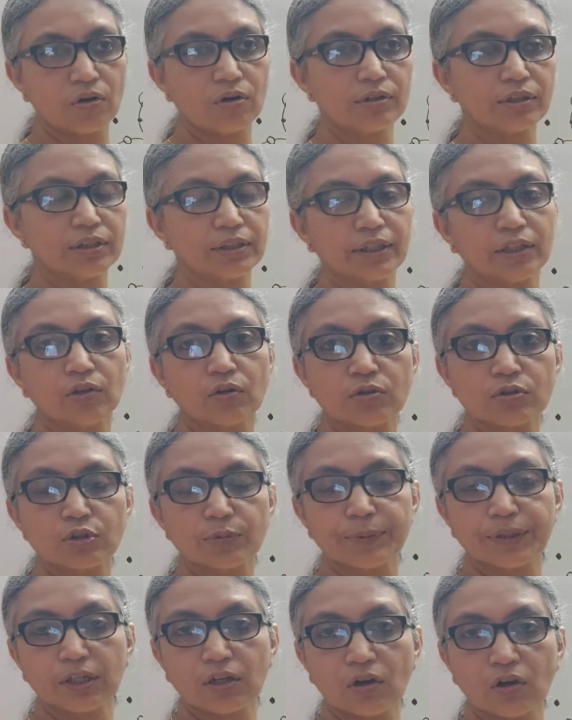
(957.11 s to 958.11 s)
or it can
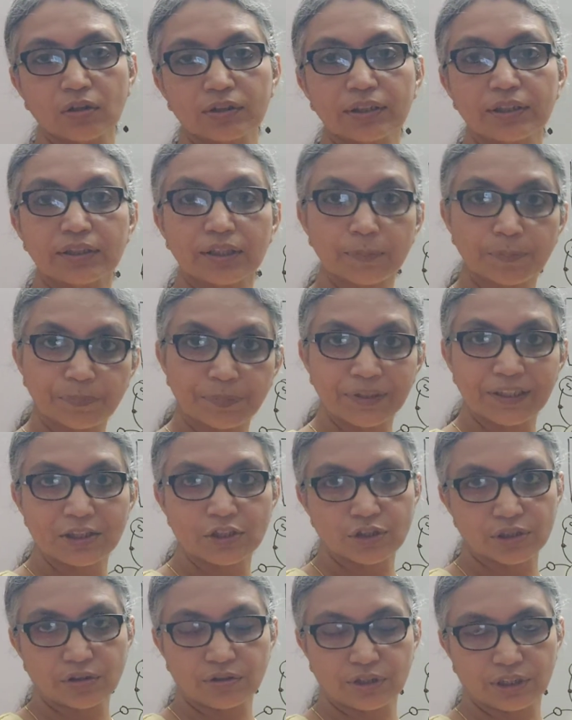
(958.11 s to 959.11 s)
also be called the
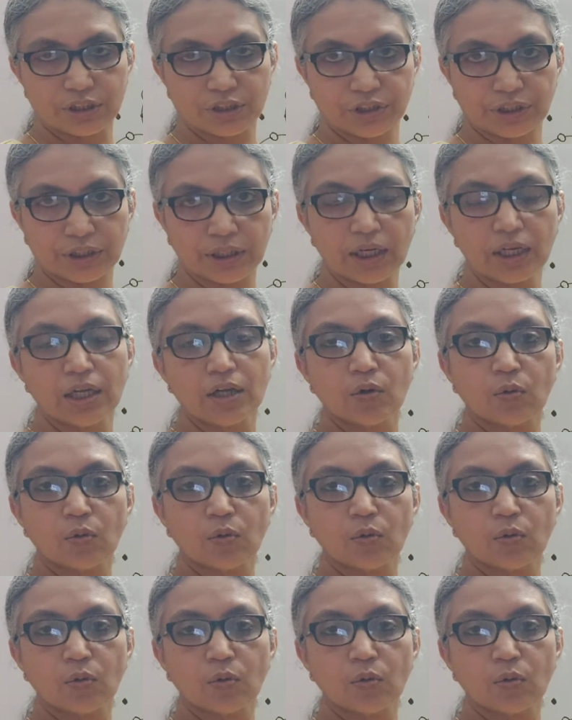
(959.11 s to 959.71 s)
depletion region.